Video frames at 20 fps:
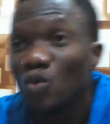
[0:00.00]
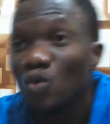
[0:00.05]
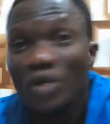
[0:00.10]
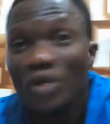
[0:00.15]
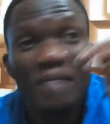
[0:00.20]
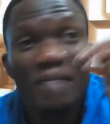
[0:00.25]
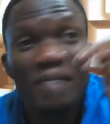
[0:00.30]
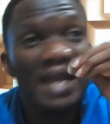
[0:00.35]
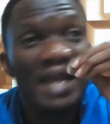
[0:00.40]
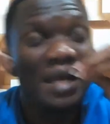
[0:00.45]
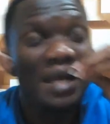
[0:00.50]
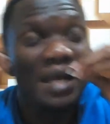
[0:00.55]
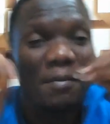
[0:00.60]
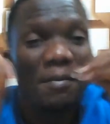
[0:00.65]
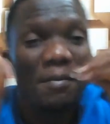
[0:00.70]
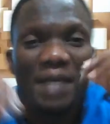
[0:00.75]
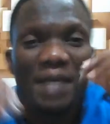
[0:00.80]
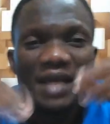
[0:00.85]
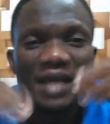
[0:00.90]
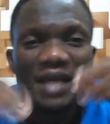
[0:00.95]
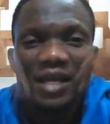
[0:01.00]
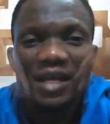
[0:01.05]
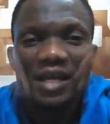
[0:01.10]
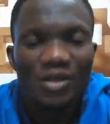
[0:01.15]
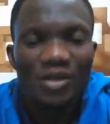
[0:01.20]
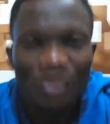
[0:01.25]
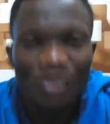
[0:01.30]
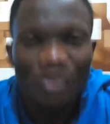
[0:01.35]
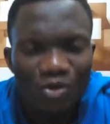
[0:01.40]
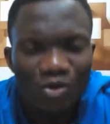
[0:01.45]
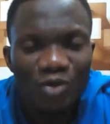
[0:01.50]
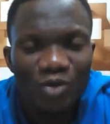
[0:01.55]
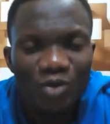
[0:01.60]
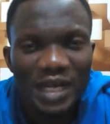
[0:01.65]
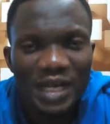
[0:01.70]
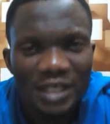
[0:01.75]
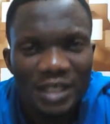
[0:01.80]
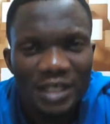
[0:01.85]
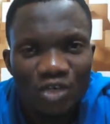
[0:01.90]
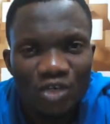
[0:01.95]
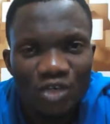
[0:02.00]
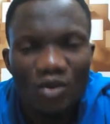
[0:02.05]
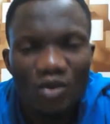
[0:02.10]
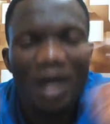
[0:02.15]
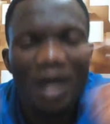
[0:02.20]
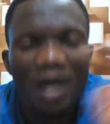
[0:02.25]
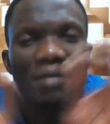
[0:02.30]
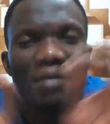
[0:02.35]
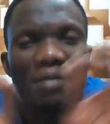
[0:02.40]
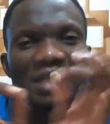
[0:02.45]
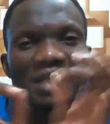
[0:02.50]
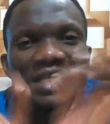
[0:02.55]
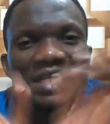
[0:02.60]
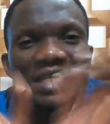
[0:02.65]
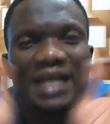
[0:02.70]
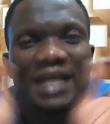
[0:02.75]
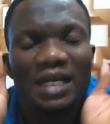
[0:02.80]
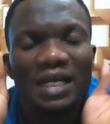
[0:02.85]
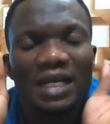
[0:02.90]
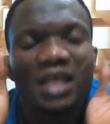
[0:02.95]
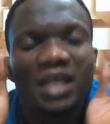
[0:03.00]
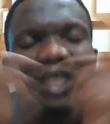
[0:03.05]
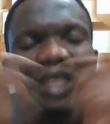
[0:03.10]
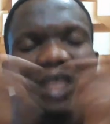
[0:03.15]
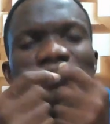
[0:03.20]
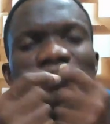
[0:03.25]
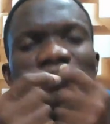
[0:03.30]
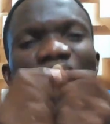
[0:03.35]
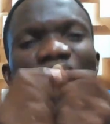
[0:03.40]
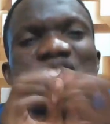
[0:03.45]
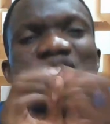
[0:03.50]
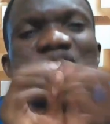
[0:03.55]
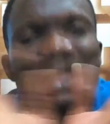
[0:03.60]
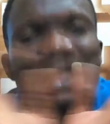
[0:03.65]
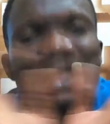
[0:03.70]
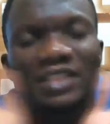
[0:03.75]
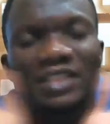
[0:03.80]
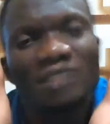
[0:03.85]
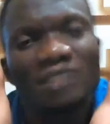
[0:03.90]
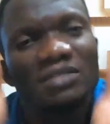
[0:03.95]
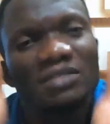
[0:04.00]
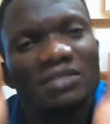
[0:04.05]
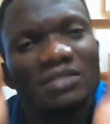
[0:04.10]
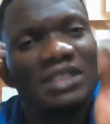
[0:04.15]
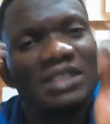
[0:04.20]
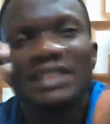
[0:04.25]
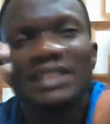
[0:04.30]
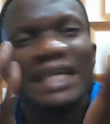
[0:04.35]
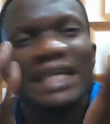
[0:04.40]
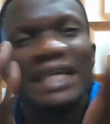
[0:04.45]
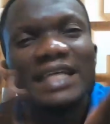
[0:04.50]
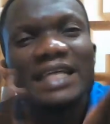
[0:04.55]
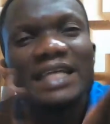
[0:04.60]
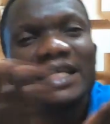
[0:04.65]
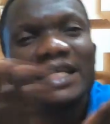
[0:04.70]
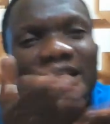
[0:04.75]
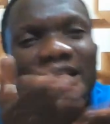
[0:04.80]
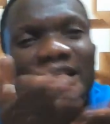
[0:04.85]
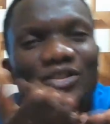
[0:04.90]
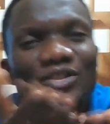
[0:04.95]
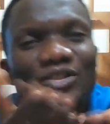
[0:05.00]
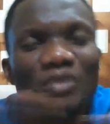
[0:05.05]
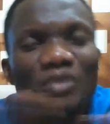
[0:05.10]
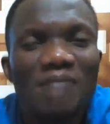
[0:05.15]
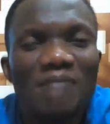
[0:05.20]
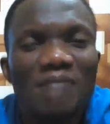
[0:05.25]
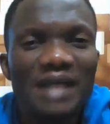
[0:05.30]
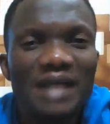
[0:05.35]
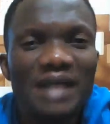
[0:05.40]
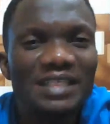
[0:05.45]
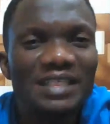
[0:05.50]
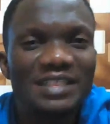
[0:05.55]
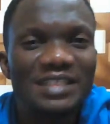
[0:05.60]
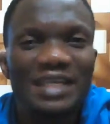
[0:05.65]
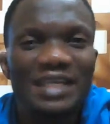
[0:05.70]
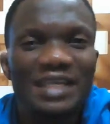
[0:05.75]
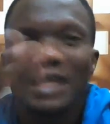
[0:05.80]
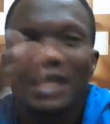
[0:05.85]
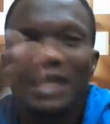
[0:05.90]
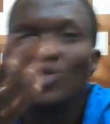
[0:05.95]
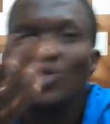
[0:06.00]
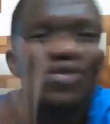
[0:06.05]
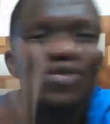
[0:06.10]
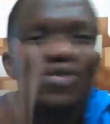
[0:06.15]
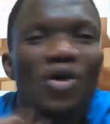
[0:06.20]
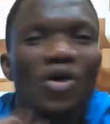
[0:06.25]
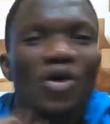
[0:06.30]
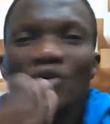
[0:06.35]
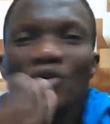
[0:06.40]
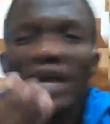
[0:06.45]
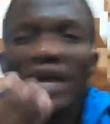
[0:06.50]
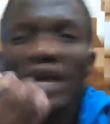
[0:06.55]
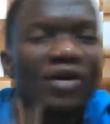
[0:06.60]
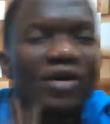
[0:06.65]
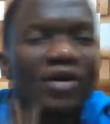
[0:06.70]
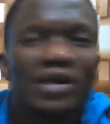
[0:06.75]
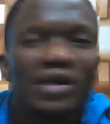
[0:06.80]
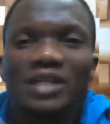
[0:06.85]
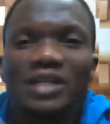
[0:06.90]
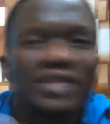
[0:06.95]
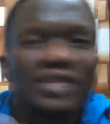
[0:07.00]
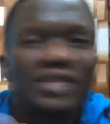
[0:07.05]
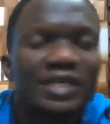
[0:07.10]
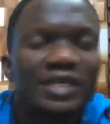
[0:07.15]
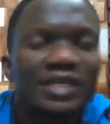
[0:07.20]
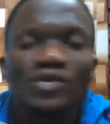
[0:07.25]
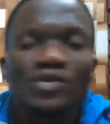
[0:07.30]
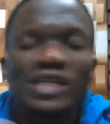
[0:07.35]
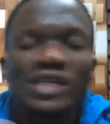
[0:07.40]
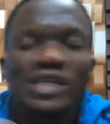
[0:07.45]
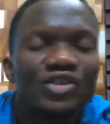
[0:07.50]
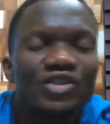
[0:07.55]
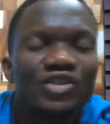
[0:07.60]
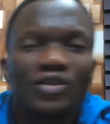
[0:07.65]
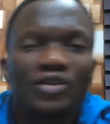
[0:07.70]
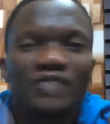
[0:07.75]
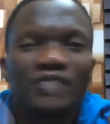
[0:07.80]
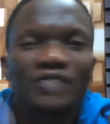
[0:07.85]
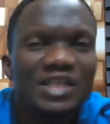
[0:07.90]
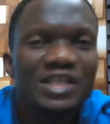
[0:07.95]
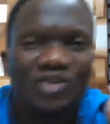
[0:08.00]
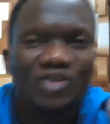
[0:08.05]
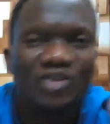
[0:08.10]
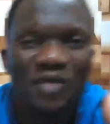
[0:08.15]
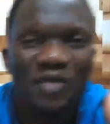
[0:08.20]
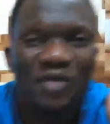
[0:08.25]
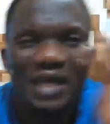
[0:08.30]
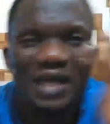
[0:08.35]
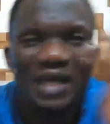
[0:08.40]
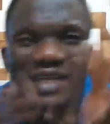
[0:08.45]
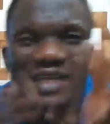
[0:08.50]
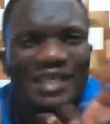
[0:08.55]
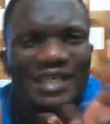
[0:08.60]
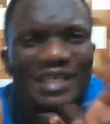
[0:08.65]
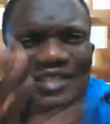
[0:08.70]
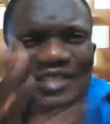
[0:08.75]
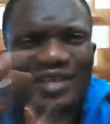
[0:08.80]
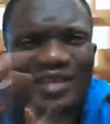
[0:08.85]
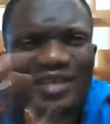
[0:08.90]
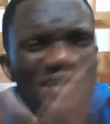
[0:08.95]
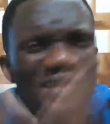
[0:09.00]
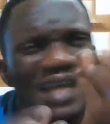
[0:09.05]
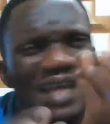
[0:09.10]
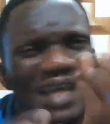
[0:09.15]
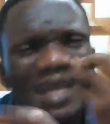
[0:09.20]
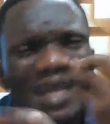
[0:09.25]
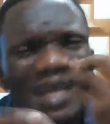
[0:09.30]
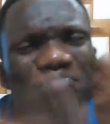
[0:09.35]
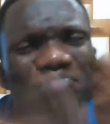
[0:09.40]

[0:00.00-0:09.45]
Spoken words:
women, men, you know that Yeshua Amachia even says something. He said, there is no marriage there, no recognition of each other. There is nothing like I'm